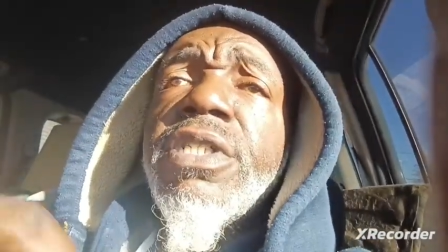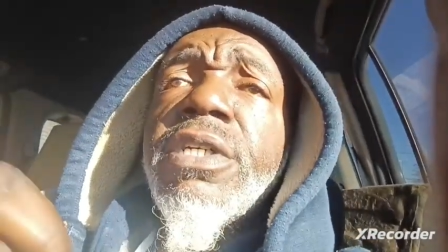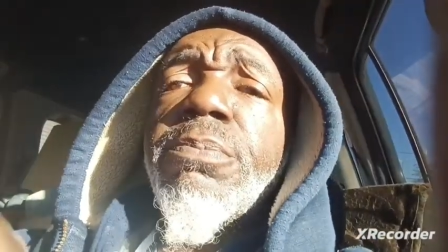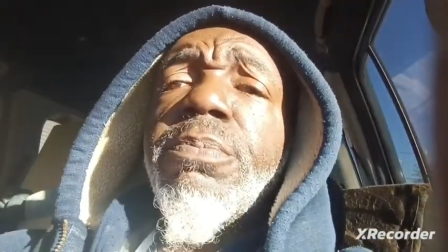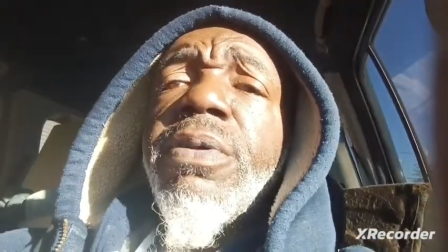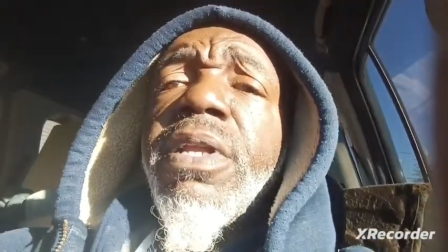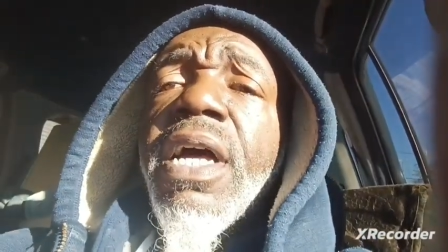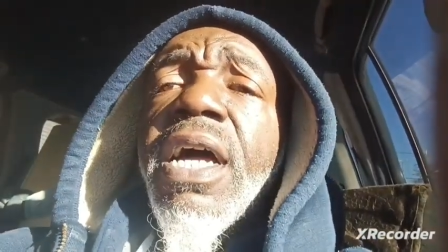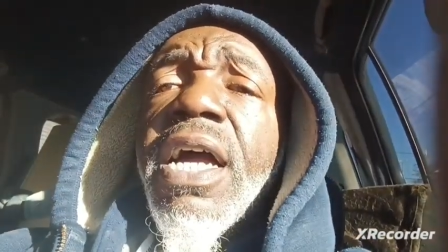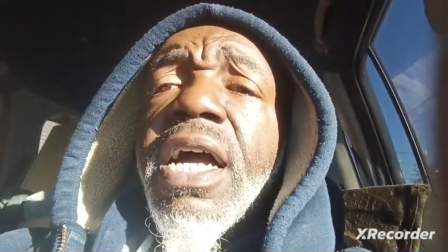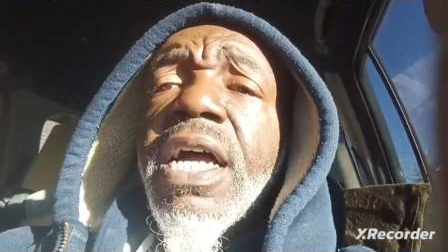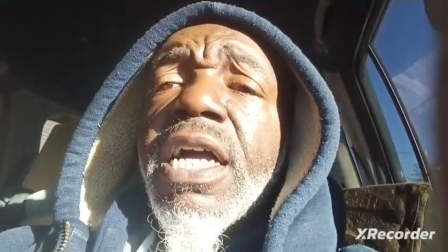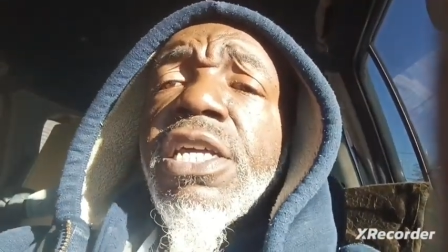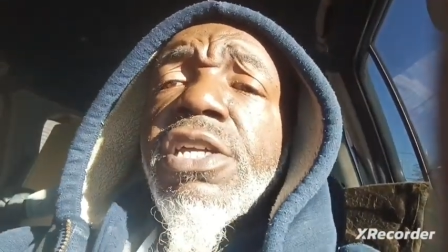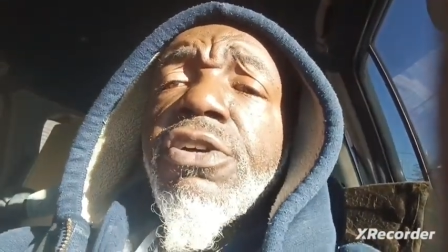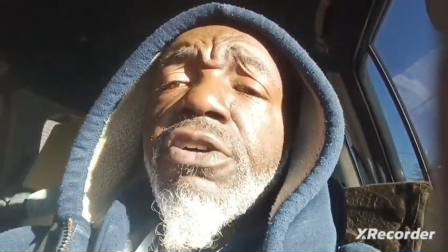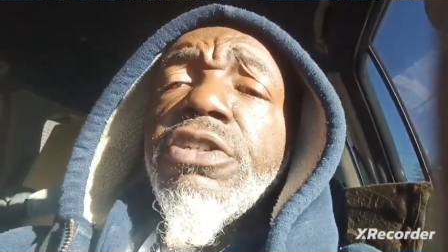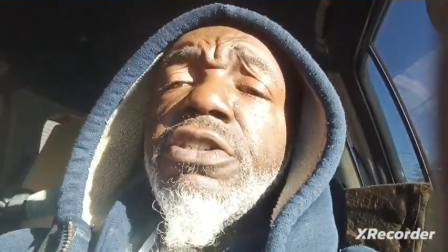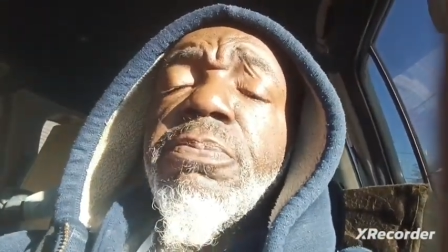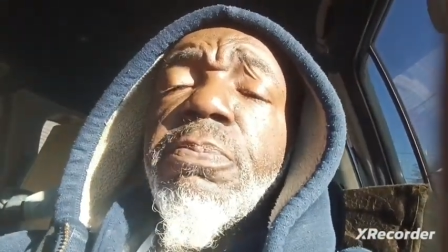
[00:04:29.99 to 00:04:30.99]
applying
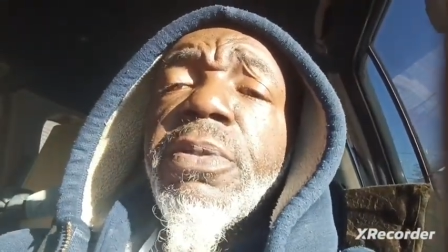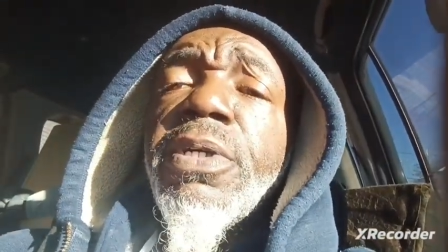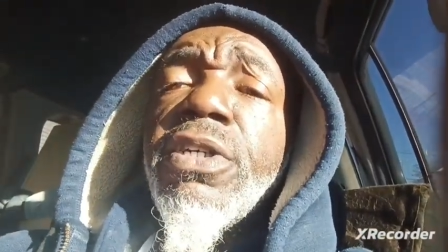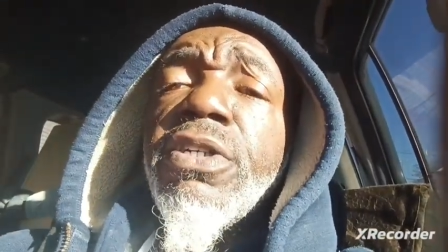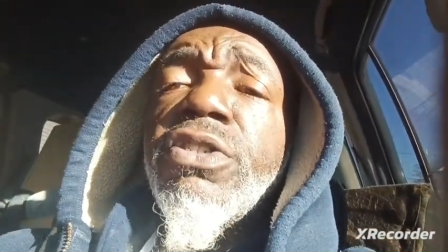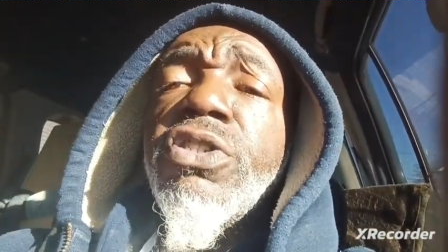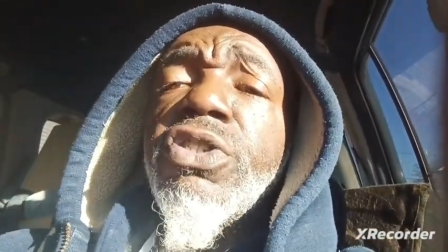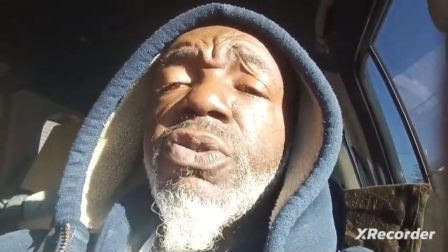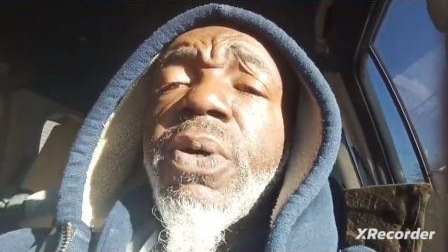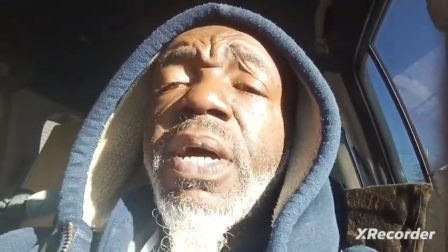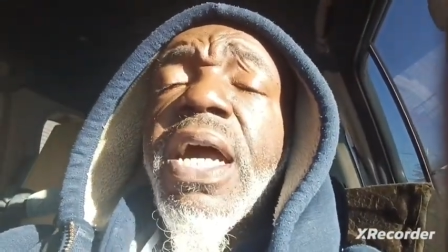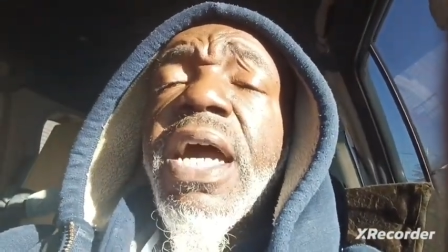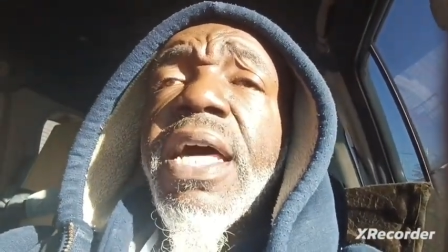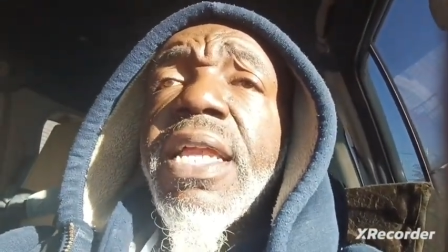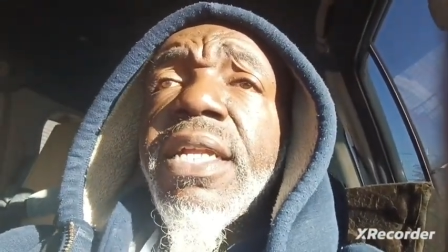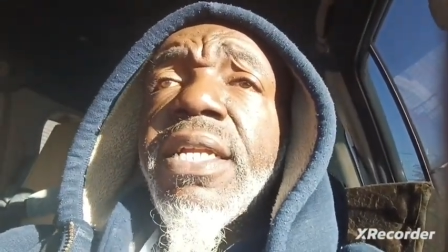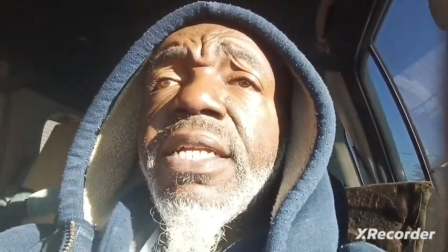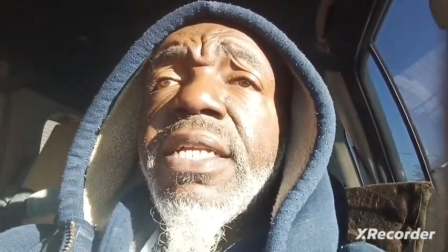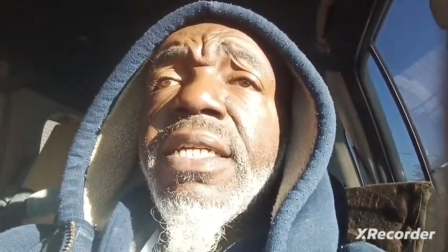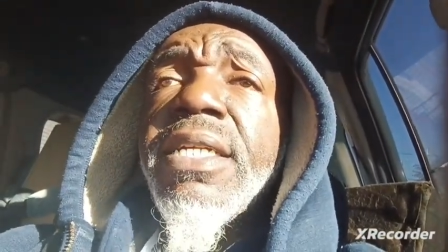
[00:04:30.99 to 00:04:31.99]
your
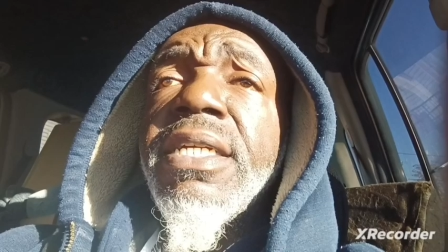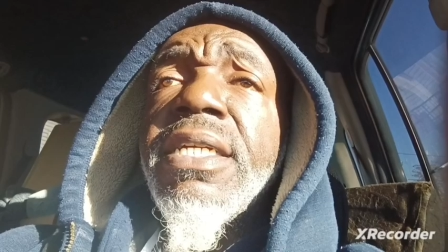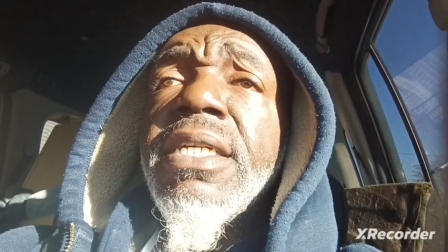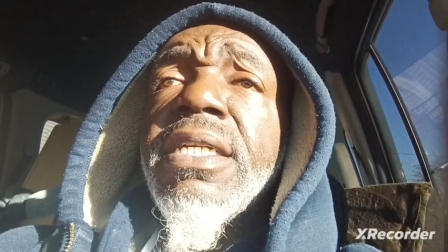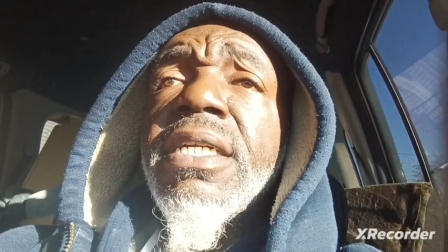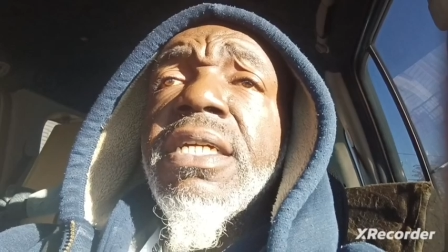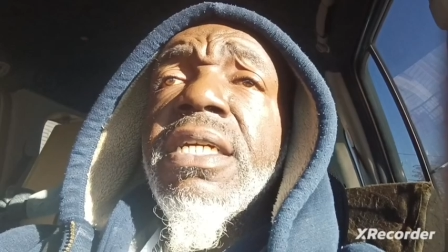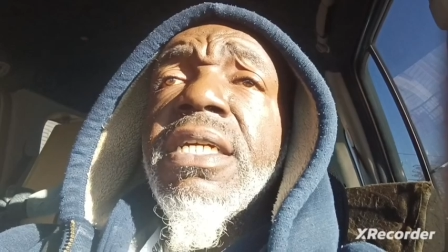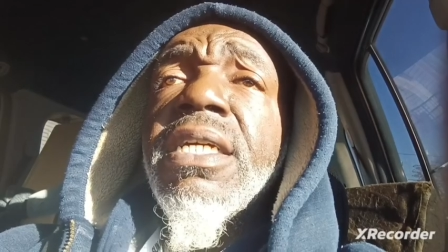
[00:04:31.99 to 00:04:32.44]
spirituality